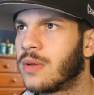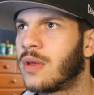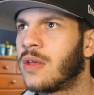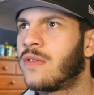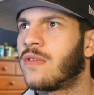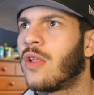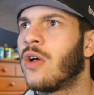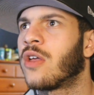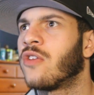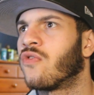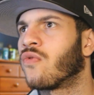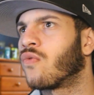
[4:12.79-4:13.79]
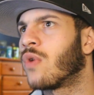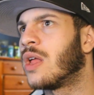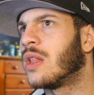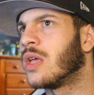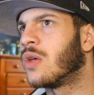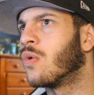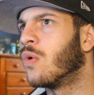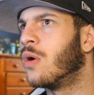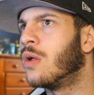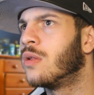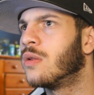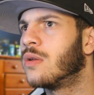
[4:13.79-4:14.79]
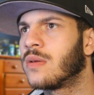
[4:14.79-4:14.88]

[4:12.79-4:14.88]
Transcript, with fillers: His look is really cool.